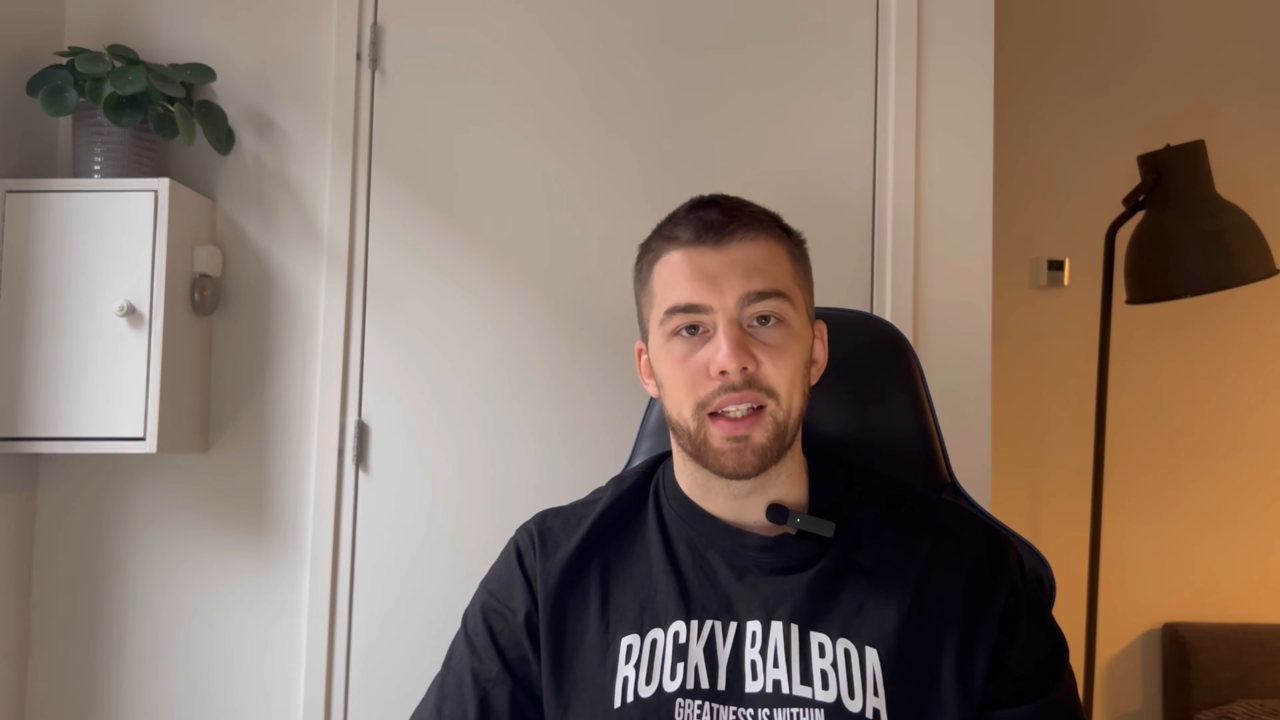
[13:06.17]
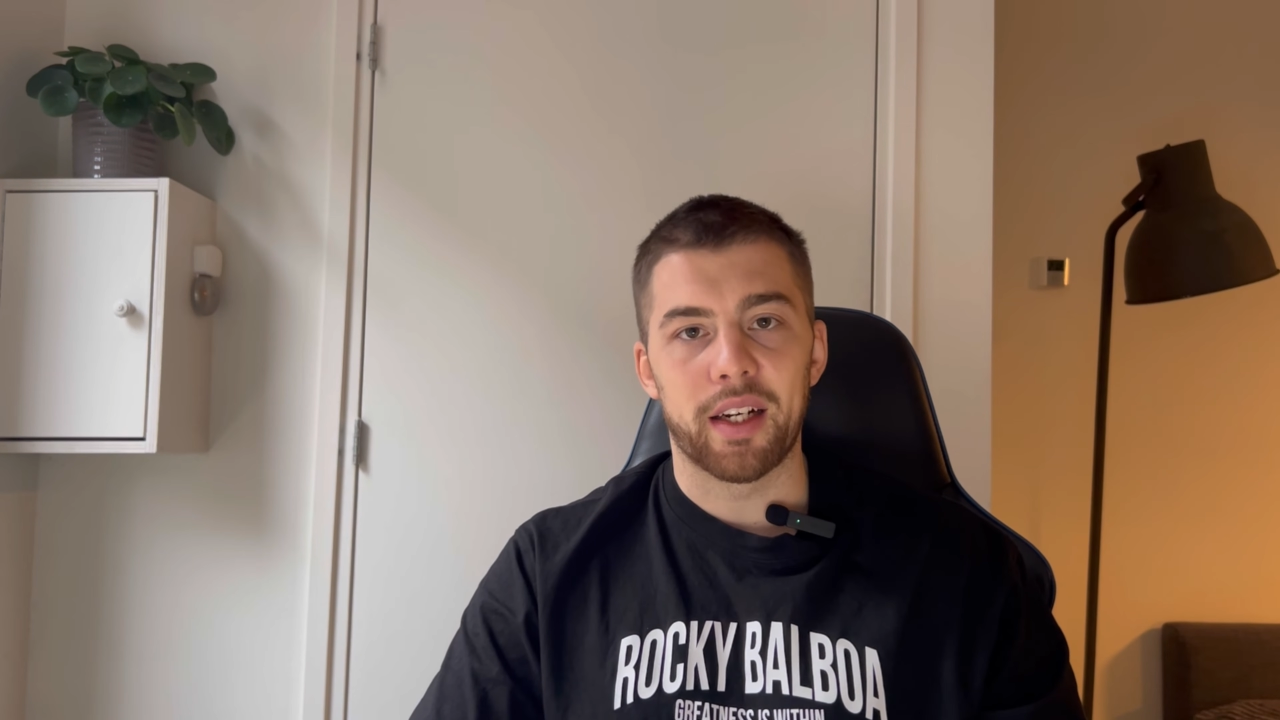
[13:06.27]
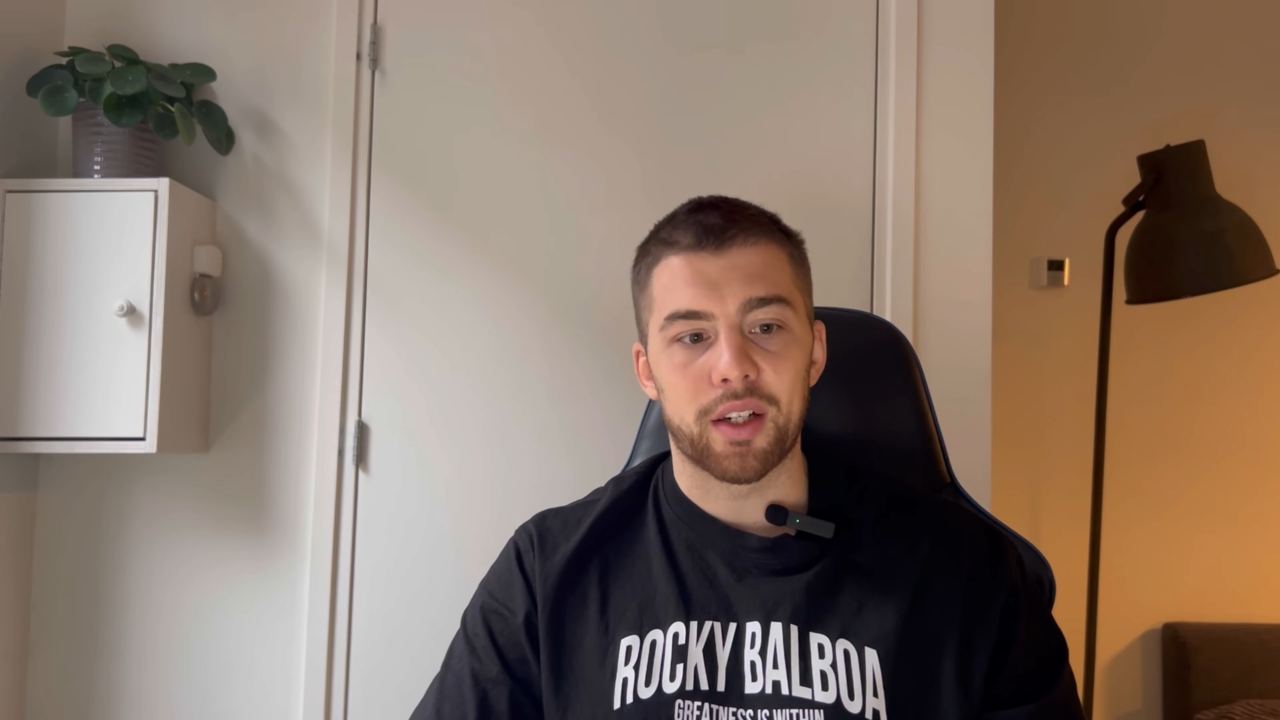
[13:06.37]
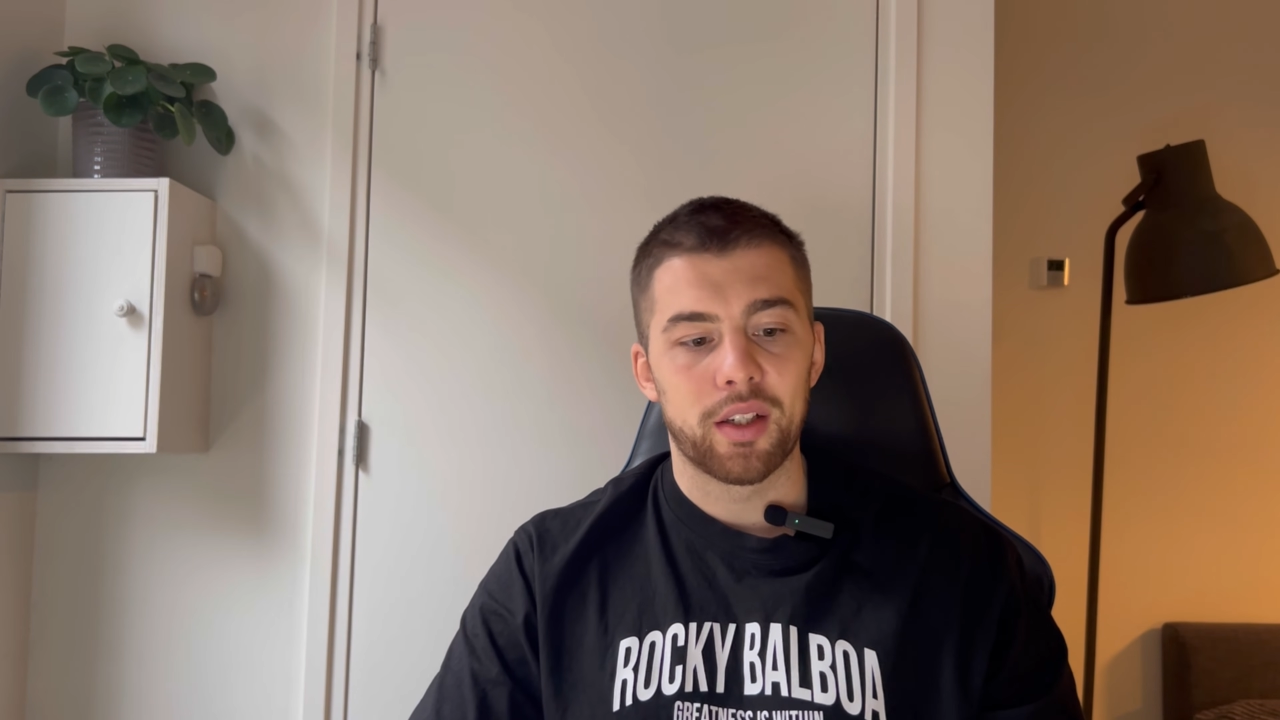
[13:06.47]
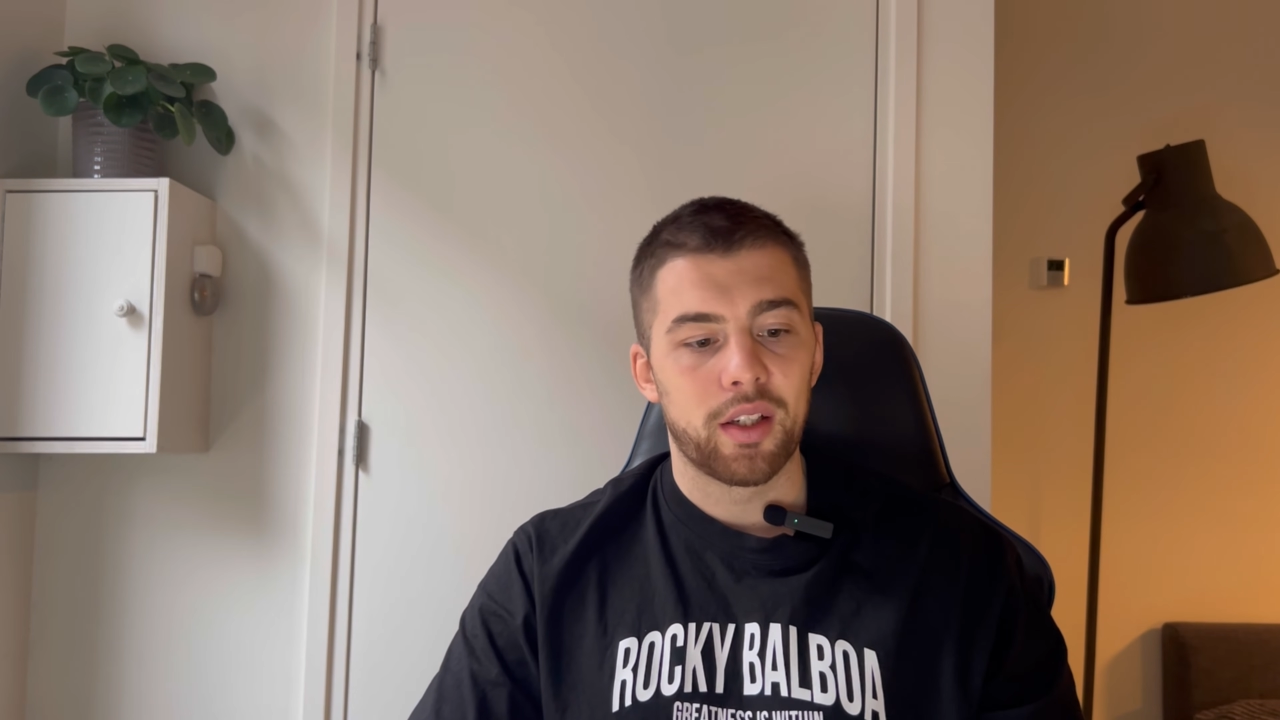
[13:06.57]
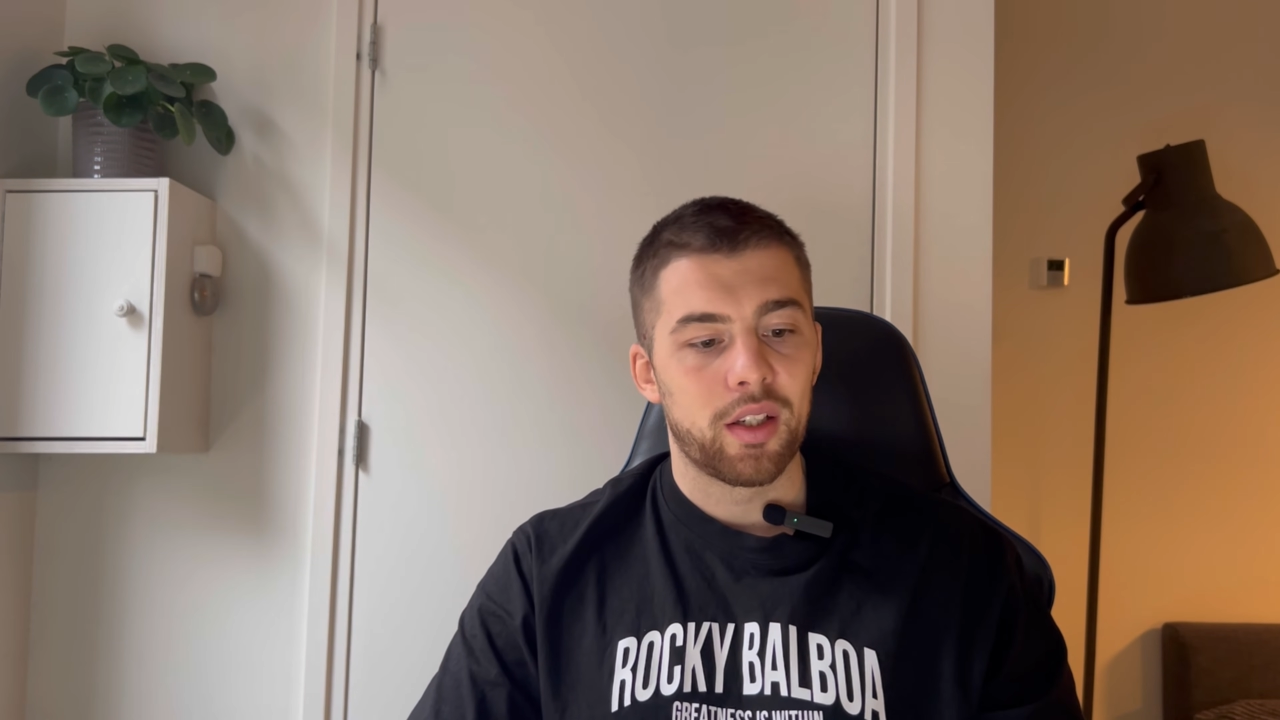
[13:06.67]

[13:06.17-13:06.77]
there.